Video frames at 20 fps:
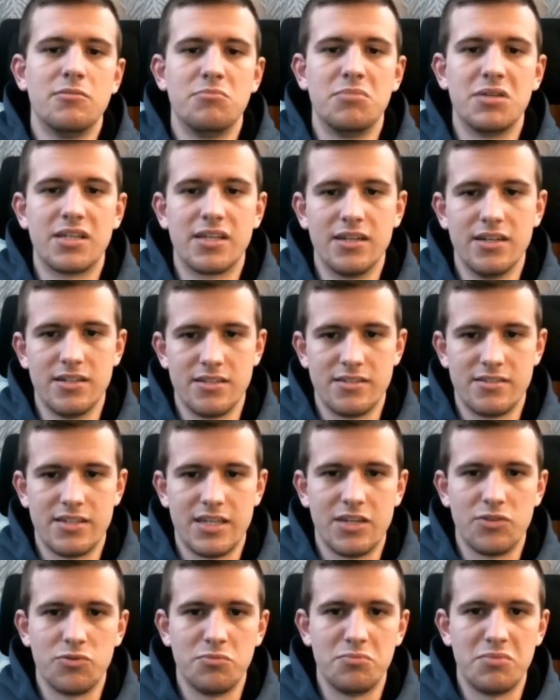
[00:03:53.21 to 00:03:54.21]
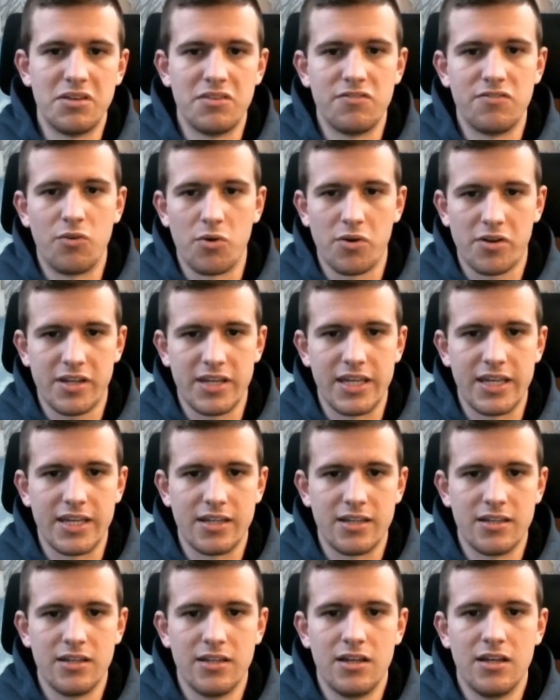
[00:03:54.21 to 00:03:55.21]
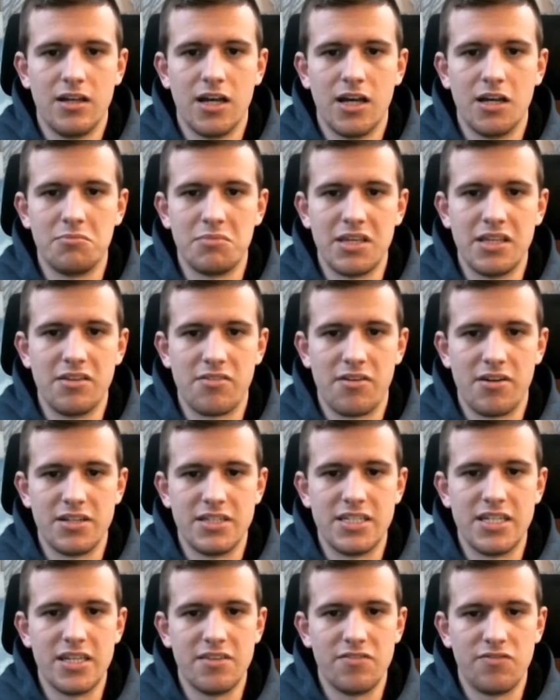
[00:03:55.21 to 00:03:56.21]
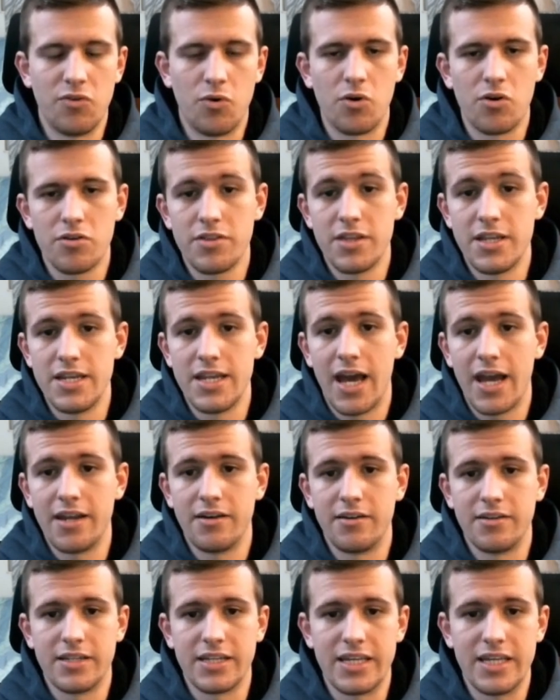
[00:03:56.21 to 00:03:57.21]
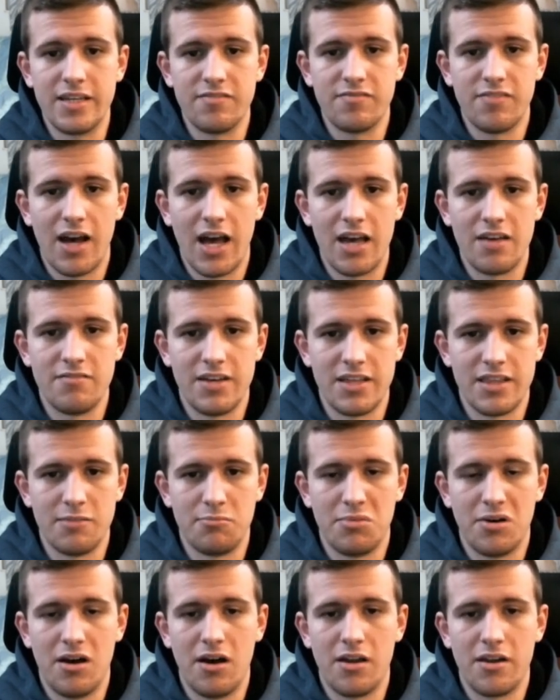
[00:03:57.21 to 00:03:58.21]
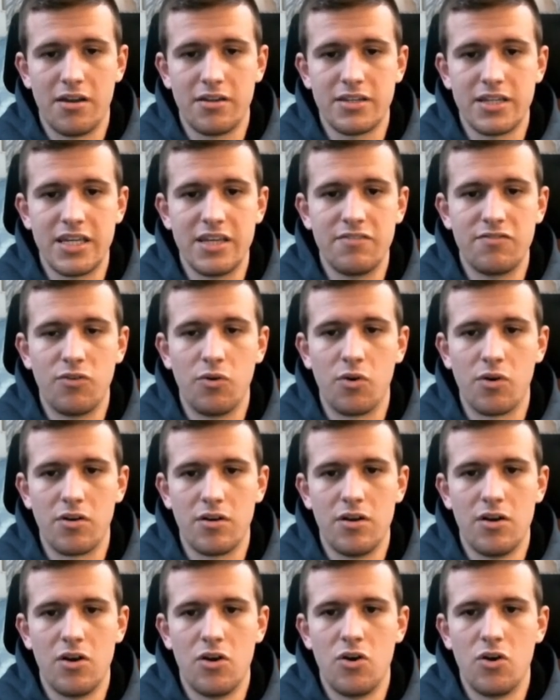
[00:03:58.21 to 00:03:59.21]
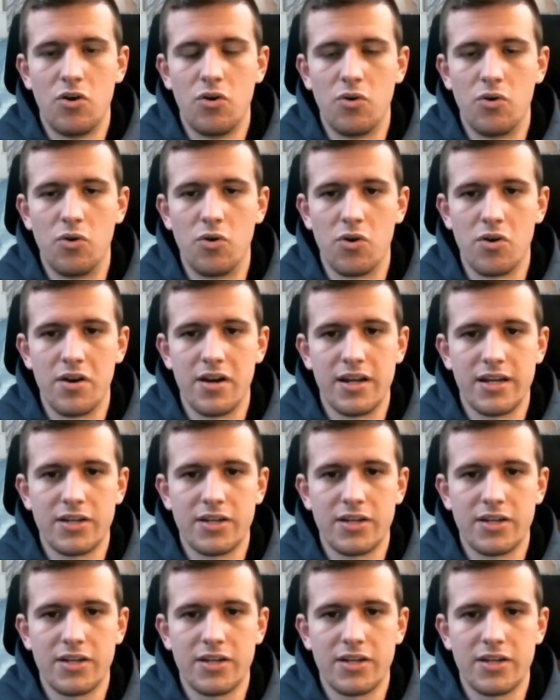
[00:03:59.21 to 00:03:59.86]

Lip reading: because it would be forking either on d4, the knight on e5 and the pawn on e4, or